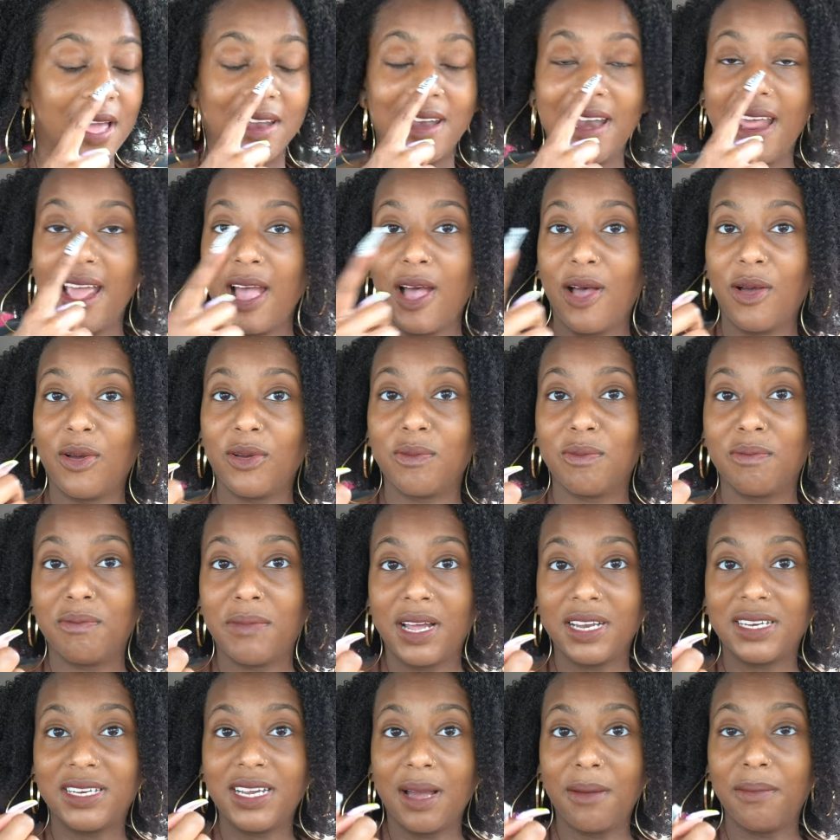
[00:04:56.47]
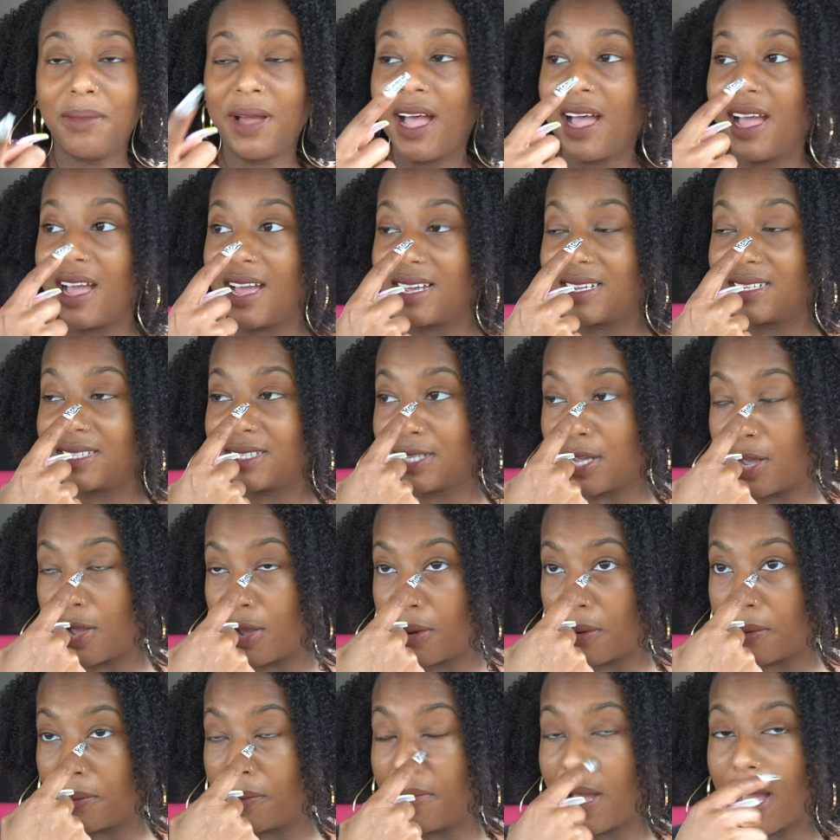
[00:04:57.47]
Now, my dumb behind,
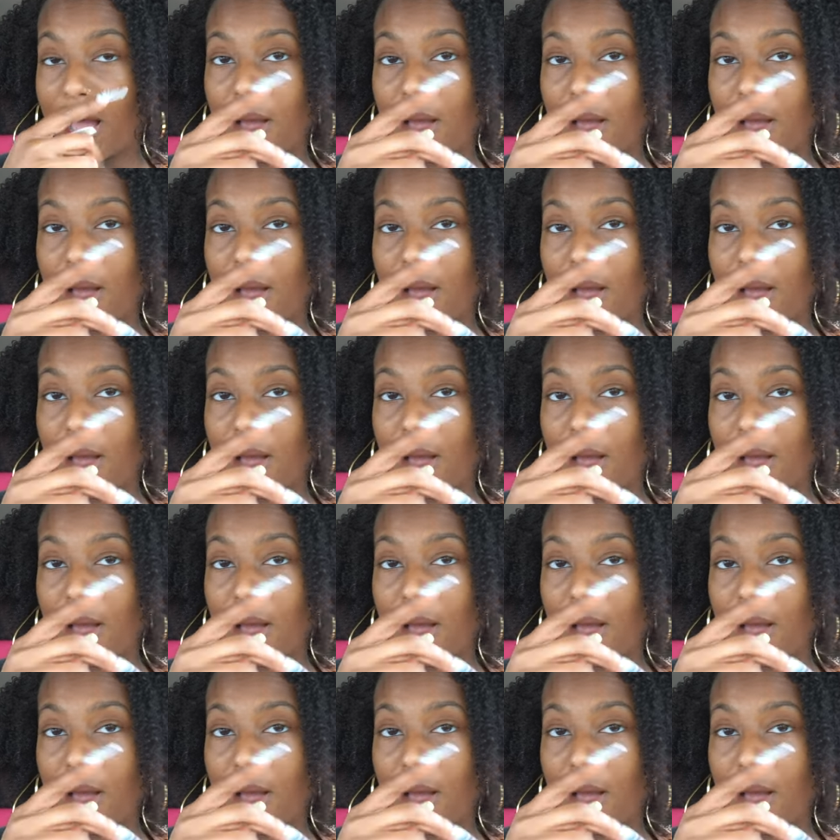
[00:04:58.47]
so